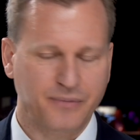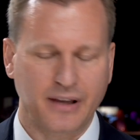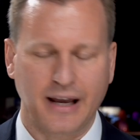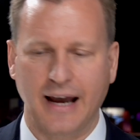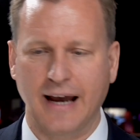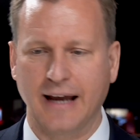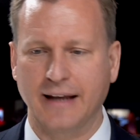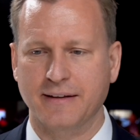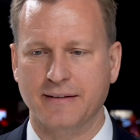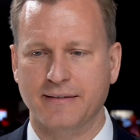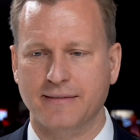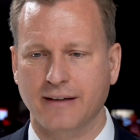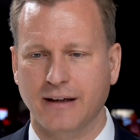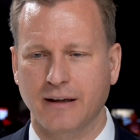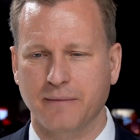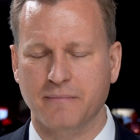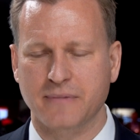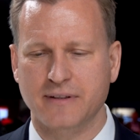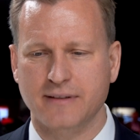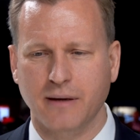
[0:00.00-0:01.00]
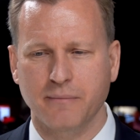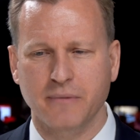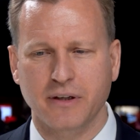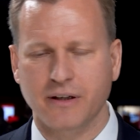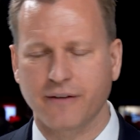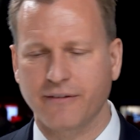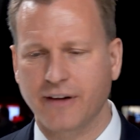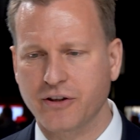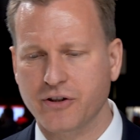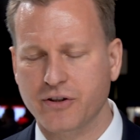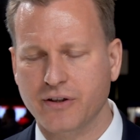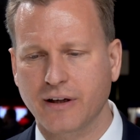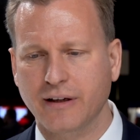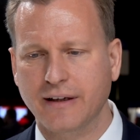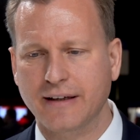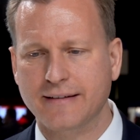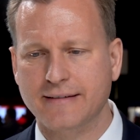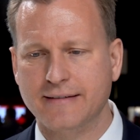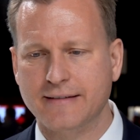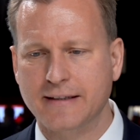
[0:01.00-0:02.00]
And um, some
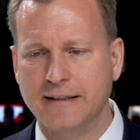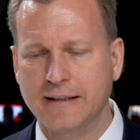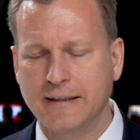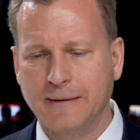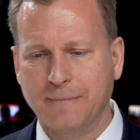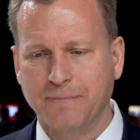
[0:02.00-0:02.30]
interventionalists